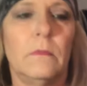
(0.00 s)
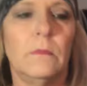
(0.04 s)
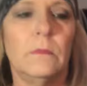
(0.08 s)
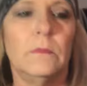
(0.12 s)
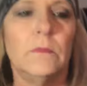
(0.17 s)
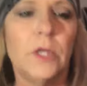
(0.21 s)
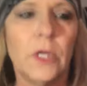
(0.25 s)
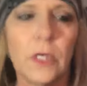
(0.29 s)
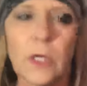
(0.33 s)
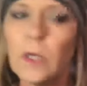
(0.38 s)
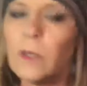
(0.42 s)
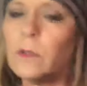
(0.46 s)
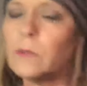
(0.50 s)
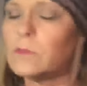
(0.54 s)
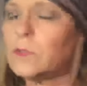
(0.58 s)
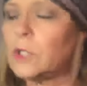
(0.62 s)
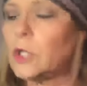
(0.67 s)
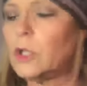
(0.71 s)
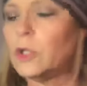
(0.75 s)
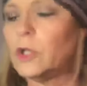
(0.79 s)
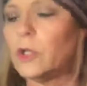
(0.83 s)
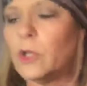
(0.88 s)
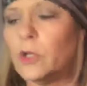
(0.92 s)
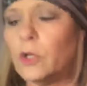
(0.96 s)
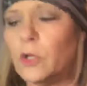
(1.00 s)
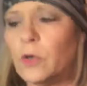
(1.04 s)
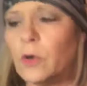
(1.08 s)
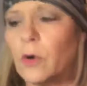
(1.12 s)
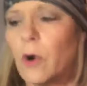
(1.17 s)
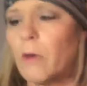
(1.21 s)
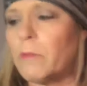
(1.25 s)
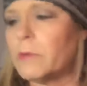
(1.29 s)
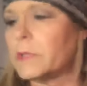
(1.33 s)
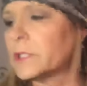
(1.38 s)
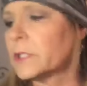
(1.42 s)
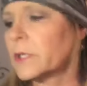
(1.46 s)
you're
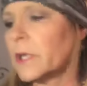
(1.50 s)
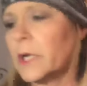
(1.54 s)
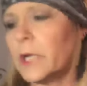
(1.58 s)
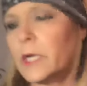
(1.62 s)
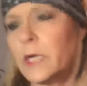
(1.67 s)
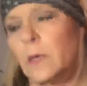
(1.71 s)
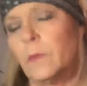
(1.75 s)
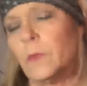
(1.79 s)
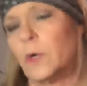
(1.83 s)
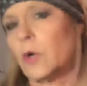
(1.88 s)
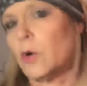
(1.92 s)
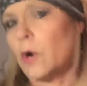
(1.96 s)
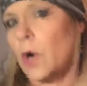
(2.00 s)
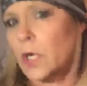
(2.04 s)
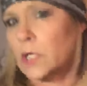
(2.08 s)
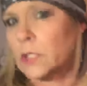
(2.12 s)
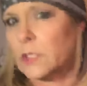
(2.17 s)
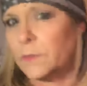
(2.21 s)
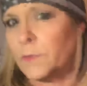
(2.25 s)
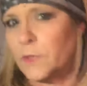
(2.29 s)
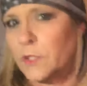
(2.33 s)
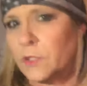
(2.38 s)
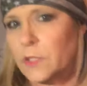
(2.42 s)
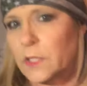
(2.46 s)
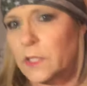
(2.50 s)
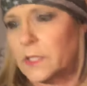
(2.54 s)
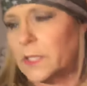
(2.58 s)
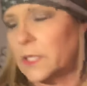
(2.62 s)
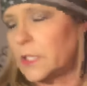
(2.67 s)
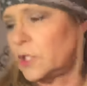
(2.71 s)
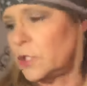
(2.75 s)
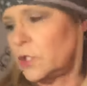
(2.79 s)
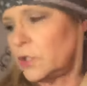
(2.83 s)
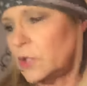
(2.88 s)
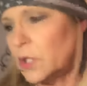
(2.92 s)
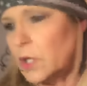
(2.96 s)
always going to come across music
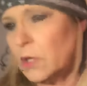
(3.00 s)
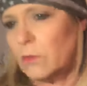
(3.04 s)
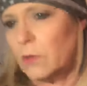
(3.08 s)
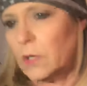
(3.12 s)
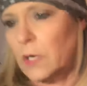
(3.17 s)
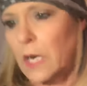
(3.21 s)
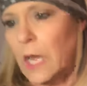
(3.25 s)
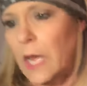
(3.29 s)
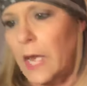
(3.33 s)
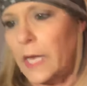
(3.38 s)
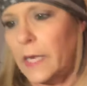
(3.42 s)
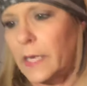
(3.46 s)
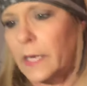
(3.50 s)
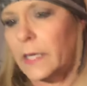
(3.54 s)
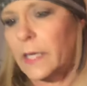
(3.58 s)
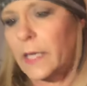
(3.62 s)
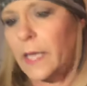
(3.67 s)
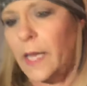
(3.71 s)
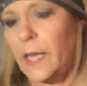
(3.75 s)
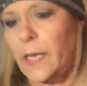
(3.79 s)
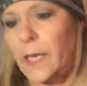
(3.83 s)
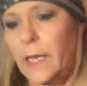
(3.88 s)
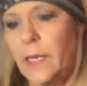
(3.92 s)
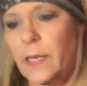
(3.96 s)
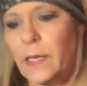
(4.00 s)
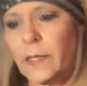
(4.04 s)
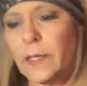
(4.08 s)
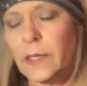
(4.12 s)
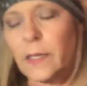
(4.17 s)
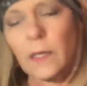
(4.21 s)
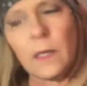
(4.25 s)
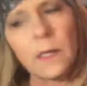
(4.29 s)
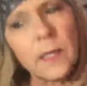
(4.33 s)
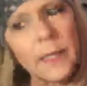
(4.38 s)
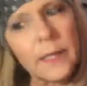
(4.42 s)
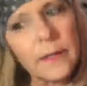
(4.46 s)
that you don't like. And
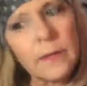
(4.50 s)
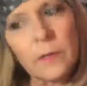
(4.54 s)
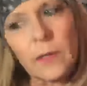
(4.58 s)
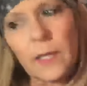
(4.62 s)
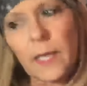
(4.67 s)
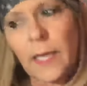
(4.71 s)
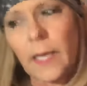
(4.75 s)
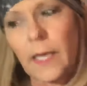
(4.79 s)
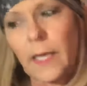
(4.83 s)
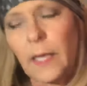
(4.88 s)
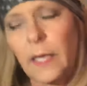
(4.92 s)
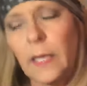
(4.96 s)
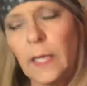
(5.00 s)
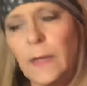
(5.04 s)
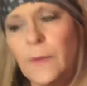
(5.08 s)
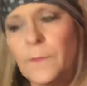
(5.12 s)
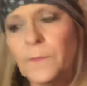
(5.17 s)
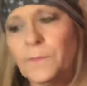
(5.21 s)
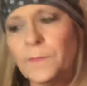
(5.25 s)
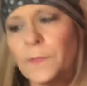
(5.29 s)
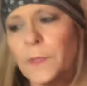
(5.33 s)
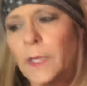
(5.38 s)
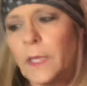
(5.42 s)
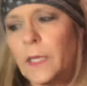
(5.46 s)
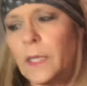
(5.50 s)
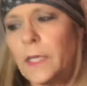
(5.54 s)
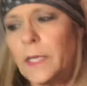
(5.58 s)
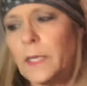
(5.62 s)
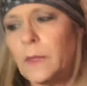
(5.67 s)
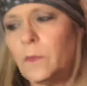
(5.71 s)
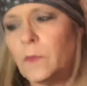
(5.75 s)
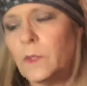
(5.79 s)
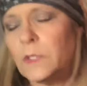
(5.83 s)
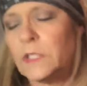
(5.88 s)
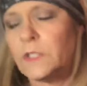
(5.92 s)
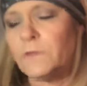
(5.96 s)
clearly,
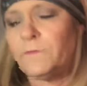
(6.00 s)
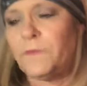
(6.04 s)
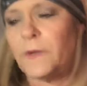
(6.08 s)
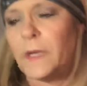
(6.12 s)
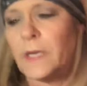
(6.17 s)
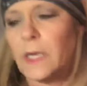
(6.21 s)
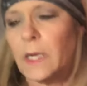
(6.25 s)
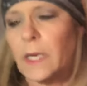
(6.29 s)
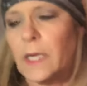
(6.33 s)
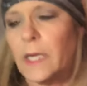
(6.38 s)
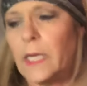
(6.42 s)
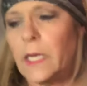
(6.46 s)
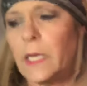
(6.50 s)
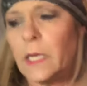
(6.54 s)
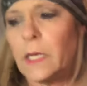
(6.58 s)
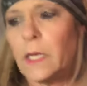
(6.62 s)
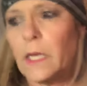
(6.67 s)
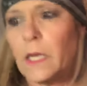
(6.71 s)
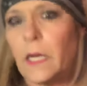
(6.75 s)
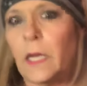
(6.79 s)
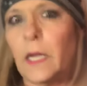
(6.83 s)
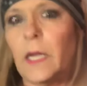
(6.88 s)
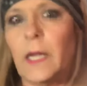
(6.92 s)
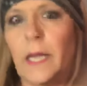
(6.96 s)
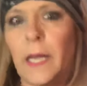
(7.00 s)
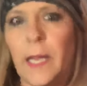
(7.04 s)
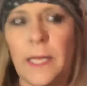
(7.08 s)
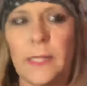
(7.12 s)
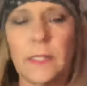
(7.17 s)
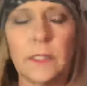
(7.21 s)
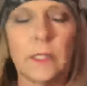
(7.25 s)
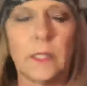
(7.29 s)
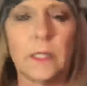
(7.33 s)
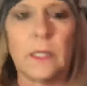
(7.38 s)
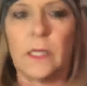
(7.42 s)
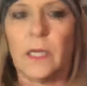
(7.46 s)
he was feeling
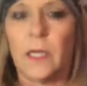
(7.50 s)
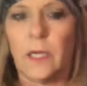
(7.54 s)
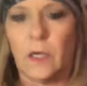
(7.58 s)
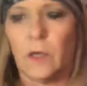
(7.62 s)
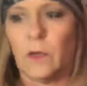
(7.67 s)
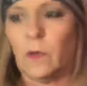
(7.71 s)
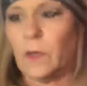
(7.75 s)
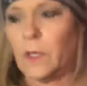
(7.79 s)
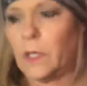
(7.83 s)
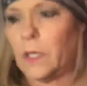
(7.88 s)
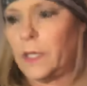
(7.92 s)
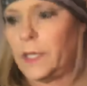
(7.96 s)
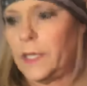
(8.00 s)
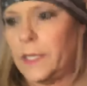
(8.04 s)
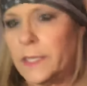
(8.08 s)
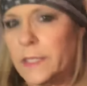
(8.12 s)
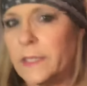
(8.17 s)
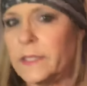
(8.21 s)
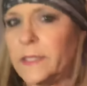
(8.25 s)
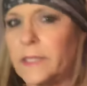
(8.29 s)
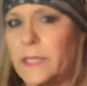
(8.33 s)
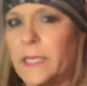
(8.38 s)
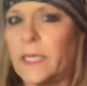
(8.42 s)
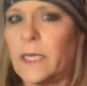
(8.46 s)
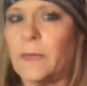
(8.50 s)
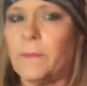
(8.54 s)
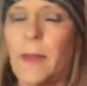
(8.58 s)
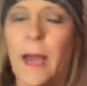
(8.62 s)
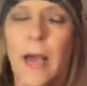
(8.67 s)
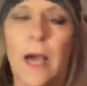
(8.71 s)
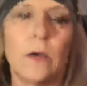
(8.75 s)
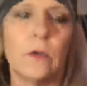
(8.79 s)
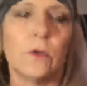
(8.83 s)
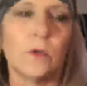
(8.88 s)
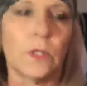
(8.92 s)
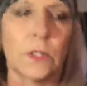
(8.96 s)
uneasy
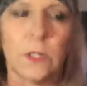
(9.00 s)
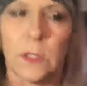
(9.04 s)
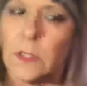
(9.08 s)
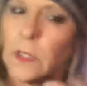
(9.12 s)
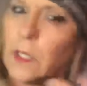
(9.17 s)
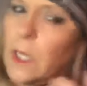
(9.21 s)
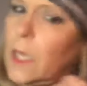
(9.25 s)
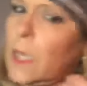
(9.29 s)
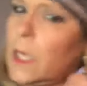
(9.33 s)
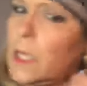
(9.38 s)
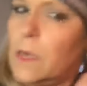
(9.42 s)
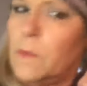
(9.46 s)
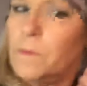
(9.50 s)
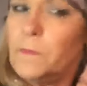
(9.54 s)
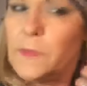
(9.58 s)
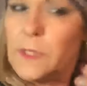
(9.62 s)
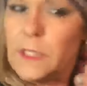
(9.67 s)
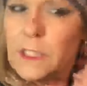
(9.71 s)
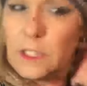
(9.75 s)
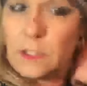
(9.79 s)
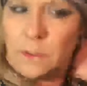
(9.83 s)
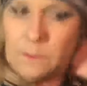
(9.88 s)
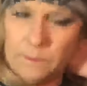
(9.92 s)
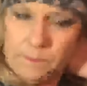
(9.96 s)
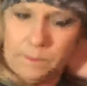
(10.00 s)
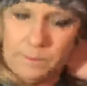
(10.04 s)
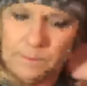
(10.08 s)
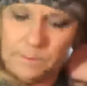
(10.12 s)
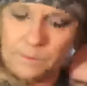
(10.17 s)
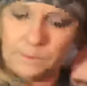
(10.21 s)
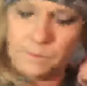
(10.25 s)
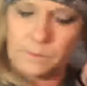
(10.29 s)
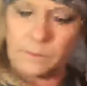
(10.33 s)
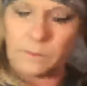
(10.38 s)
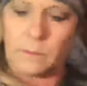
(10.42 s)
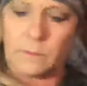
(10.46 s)
about this
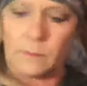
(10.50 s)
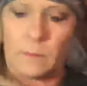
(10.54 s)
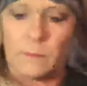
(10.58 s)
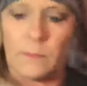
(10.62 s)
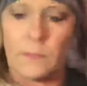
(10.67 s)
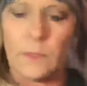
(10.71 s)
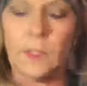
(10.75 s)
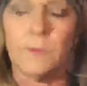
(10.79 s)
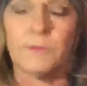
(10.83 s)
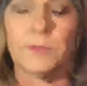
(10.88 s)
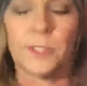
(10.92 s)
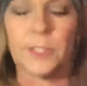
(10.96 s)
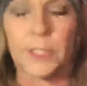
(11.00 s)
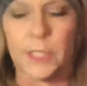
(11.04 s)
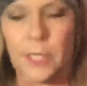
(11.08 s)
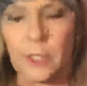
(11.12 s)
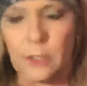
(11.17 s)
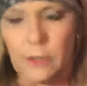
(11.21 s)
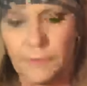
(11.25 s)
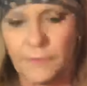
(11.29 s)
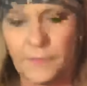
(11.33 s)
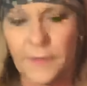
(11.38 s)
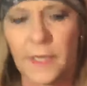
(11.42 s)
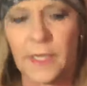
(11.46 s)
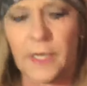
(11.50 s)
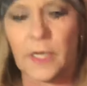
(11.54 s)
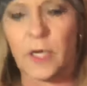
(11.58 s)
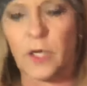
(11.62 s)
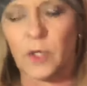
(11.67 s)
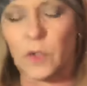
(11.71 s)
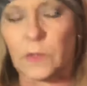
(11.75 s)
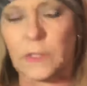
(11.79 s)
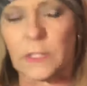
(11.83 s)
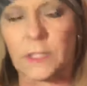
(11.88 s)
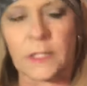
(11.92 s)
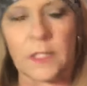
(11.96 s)
particular
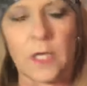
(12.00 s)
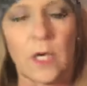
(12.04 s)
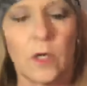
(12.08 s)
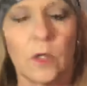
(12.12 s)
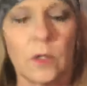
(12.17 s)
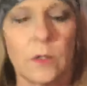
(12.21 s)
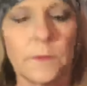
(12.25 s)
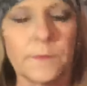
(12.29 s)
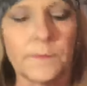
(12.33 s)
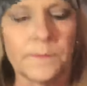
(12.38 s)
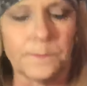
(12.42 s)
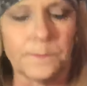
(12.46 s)
video and song.